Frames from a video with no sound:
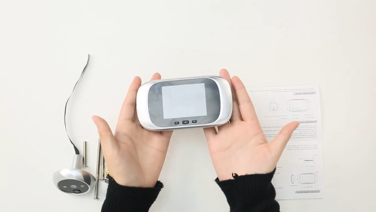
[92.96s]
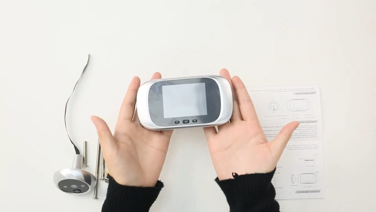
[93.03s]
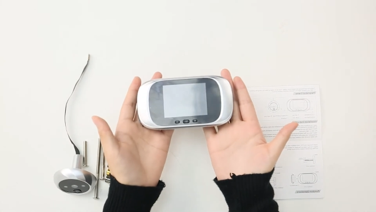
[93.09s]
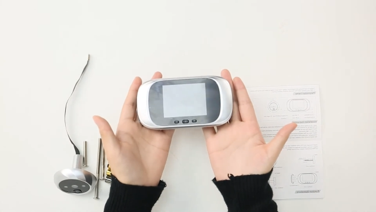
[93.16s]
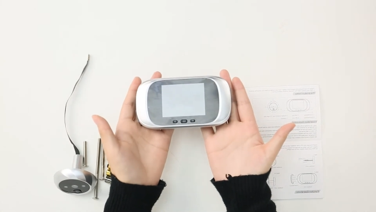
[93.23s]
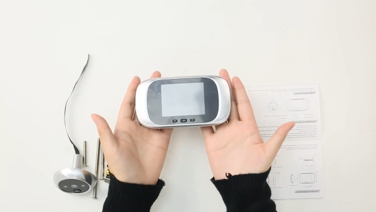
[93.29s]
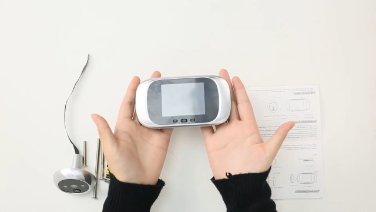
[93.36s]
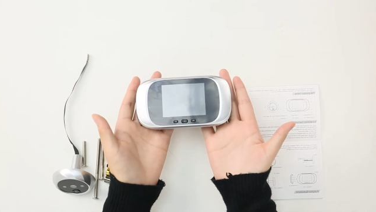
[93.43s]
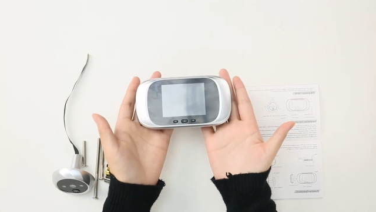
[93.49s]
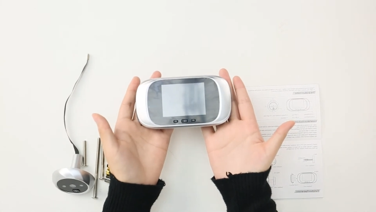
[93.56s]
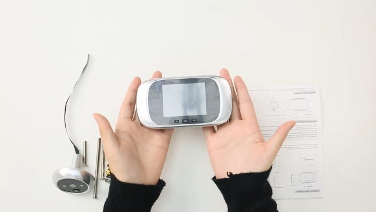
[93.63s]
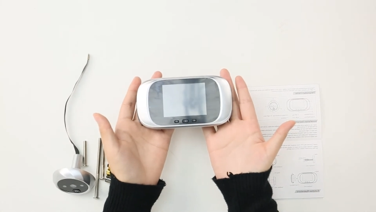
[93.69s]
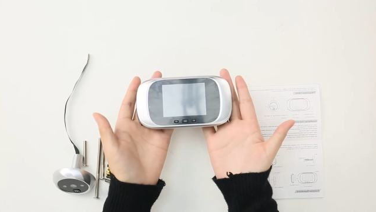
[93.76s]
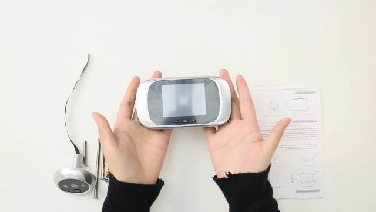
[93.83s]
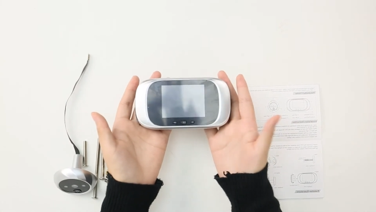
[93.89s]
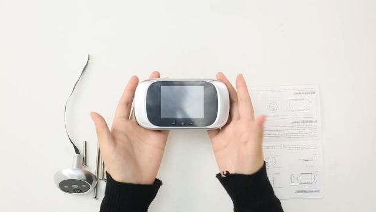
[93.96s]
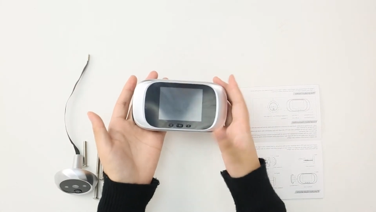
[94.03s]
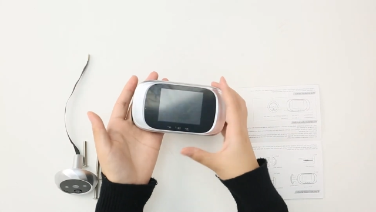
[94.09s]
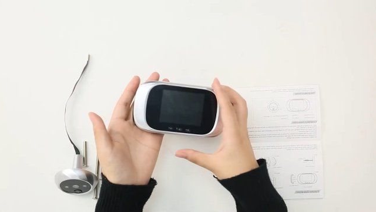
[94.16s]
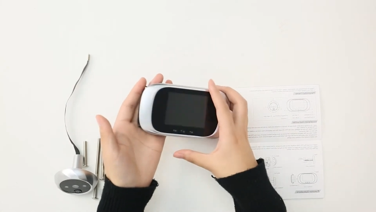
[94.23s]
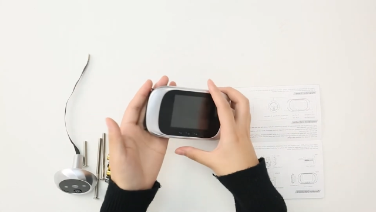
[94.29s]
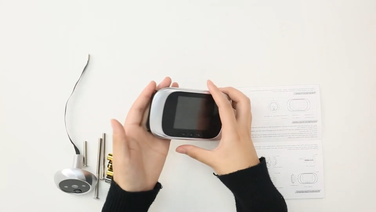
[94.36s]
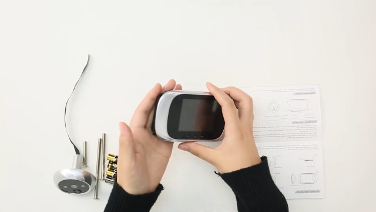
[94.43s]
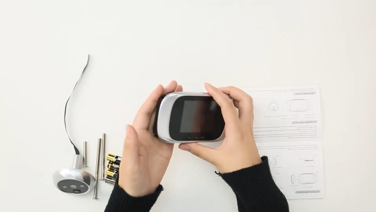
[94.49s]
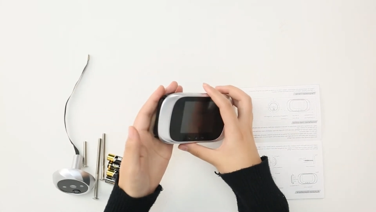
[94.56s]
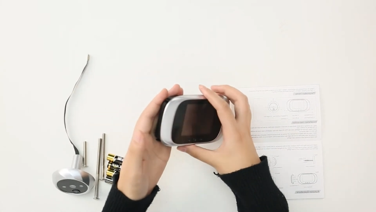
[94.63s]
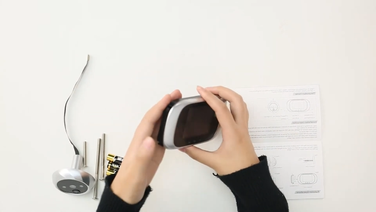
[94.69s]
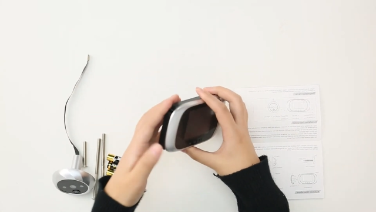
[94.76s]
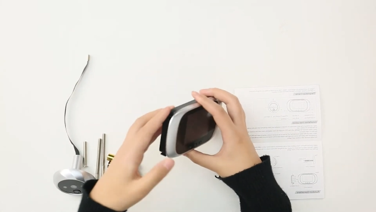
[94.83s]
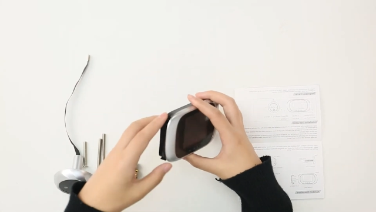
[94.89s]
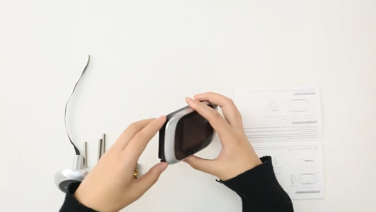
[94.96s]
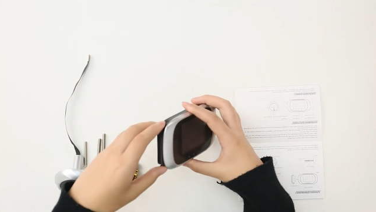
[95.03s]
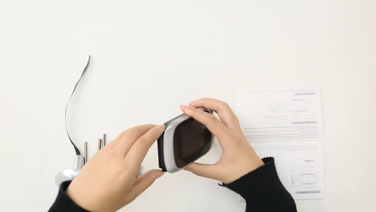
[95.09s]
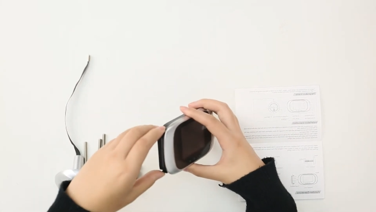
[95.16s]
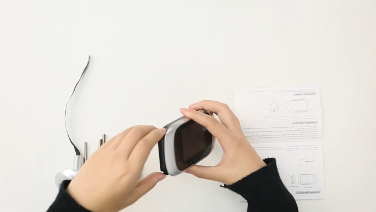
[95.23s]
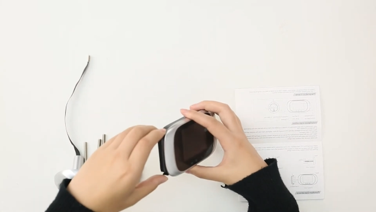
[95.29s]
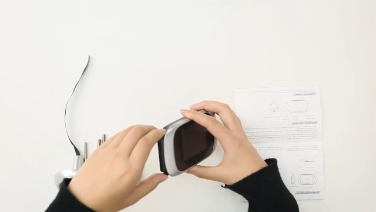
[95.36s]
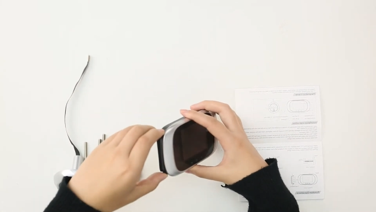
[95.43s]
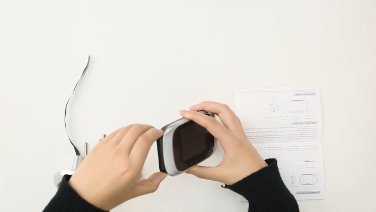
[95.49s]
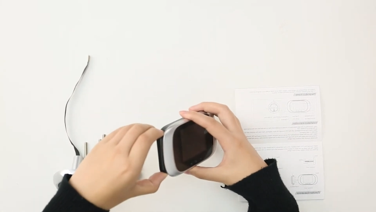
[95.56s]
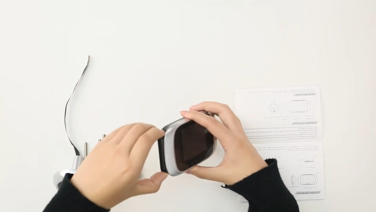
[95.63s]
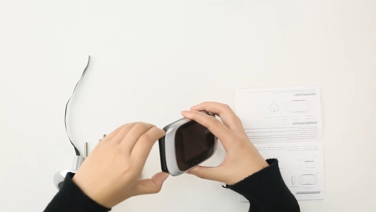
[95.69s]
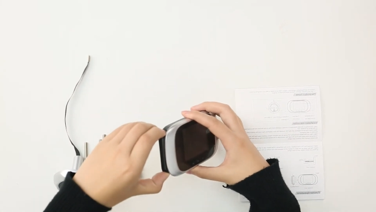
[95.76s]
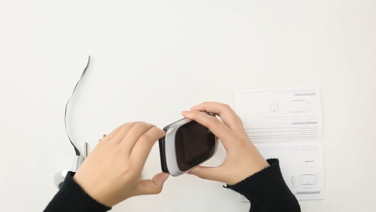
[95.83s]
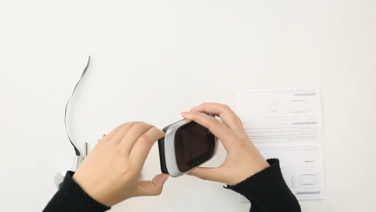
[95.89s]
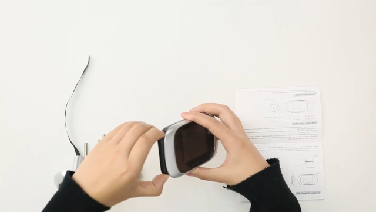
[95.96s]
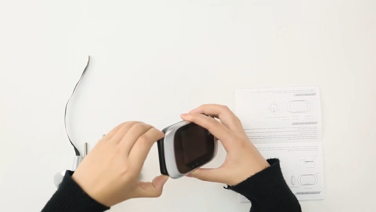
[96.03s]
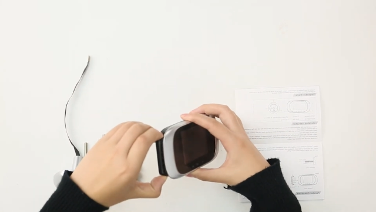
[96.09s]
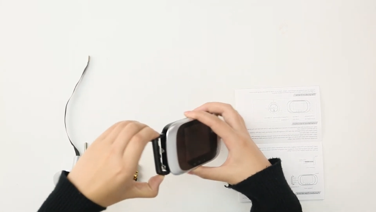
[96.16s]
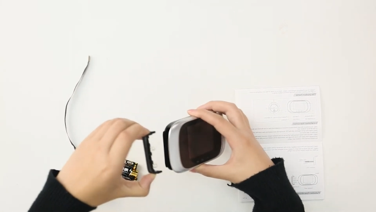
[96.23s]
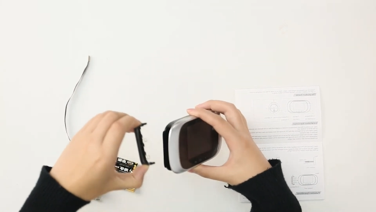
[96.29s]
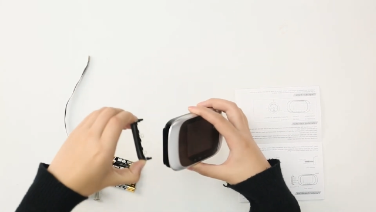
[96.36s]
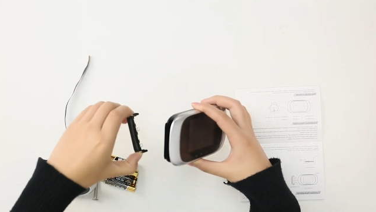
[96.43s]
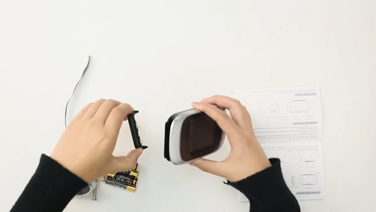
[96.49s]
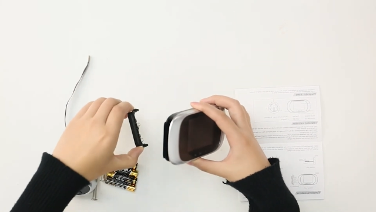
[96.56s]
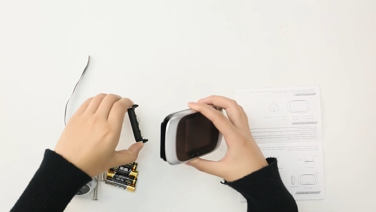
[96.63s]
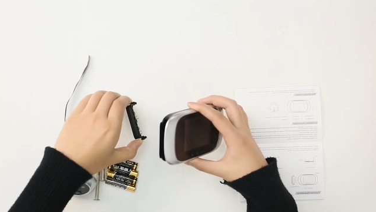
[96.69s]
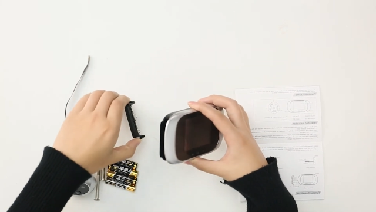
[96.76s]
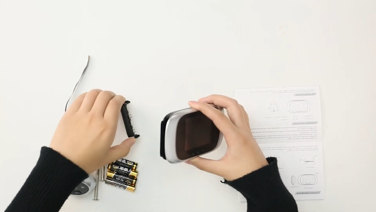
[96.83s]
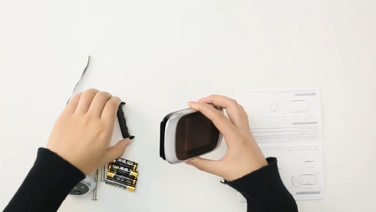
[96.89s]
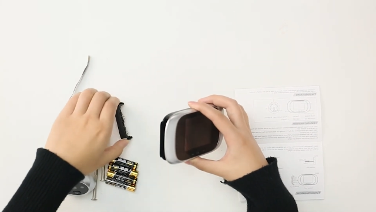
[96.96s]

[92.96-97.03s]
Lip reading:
Nobody's mouth can be seen.